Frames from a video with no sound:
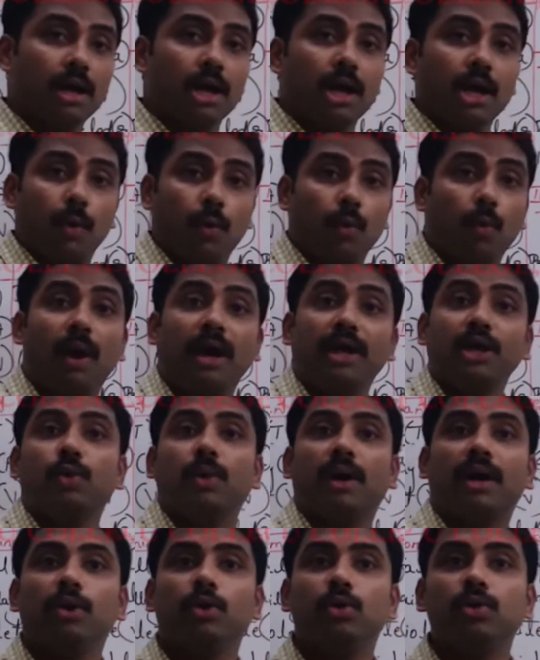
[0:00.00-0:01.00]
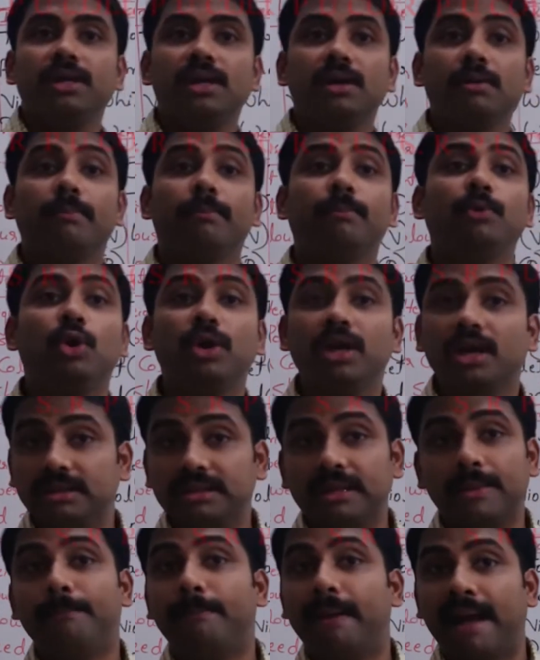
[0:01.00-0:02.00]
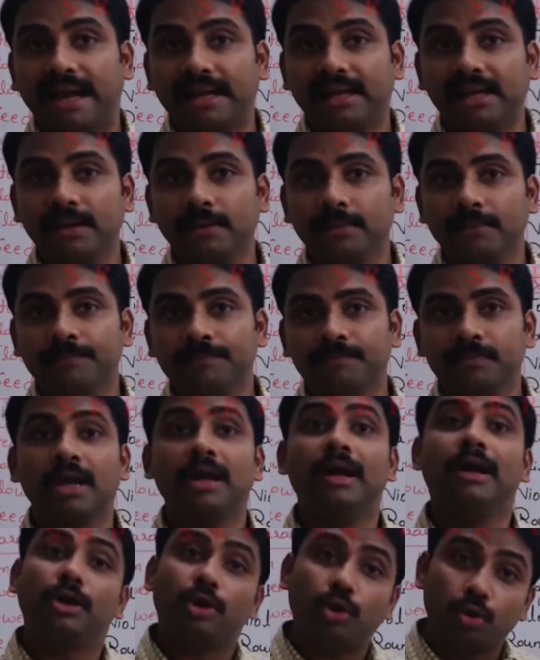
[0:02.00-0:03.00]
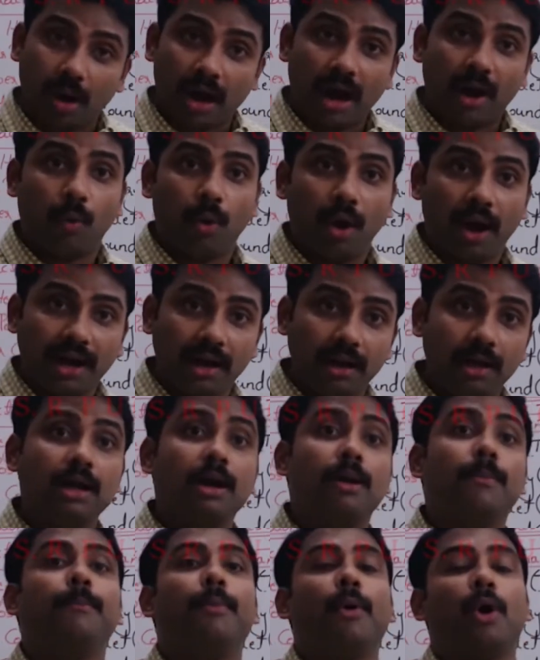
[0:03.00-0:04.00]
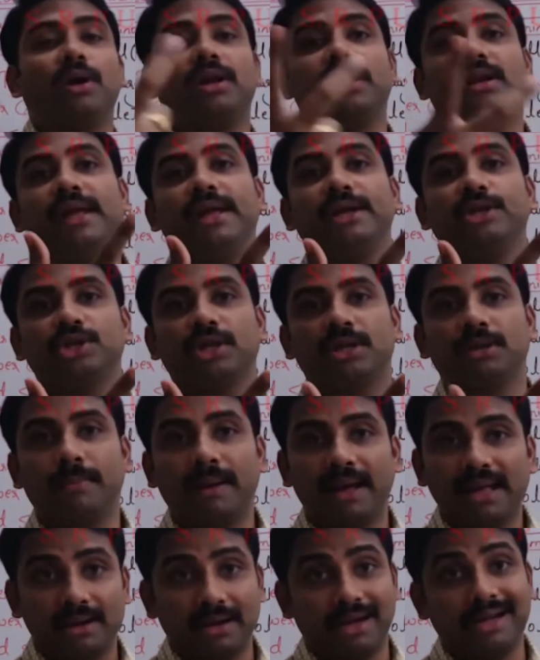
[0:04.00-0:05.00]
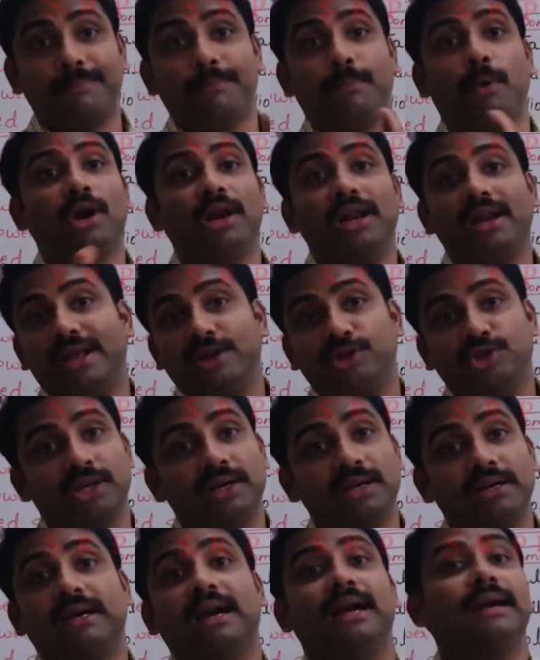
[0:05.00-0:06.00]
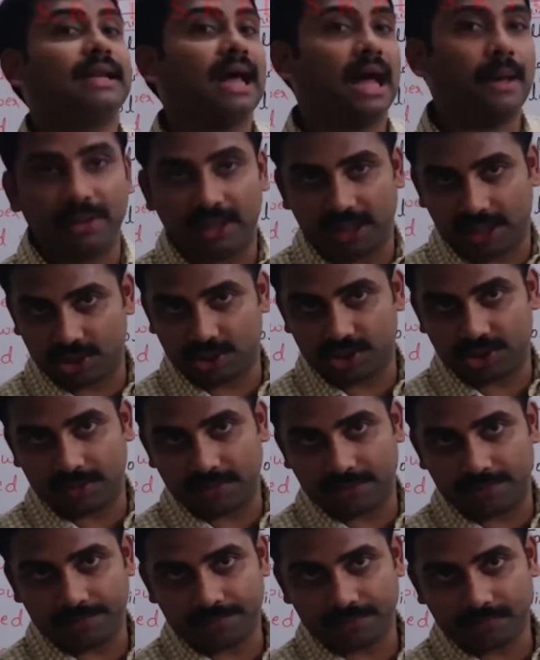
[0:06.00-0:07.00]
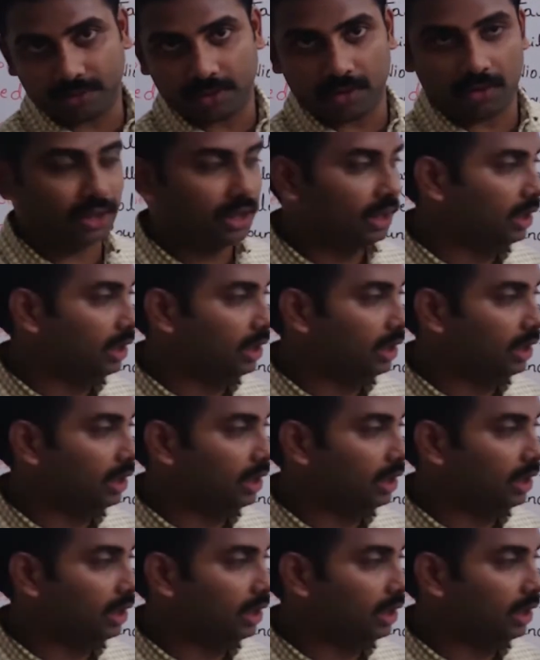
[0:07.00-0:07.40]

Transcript: Why you are doing the bagging? To avoid pollination by, right, pollination contamination. Okay,